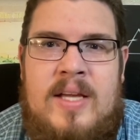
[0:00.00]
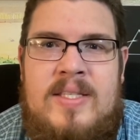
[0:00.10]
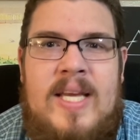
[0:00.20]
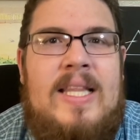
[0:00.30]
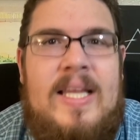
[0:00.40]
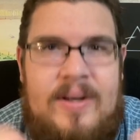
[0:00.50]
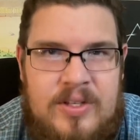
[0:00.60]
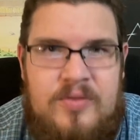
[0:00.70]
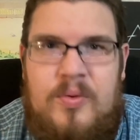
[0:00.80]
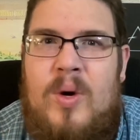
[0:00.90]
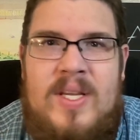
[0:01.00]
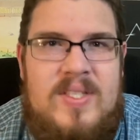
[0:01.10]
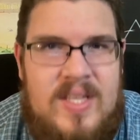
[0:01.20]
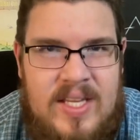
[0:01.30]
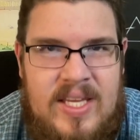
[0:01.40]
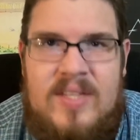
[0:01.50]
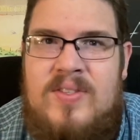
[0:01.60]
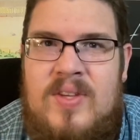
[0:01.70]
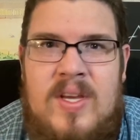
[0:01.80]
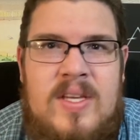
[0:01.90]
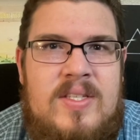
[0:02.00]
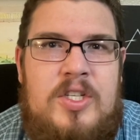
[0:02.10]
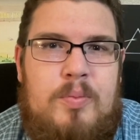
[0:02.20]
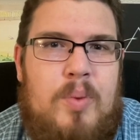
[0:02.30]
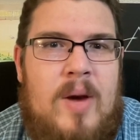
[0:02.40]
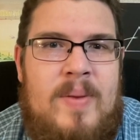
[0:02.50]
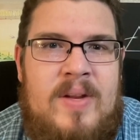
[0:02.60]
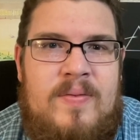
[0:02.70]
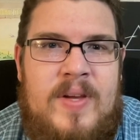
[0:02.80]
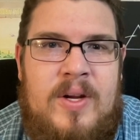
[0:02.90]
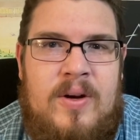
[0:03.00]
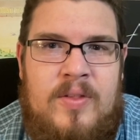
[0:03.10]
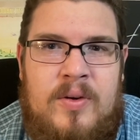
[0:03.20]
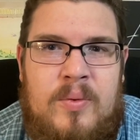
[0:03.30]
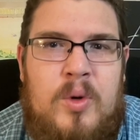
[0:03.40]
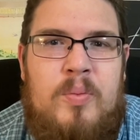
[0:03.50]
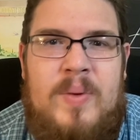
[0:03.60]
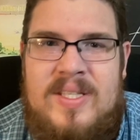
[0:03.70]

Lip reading: Ted Leonard's voice, that he's such a prominent figure in the group.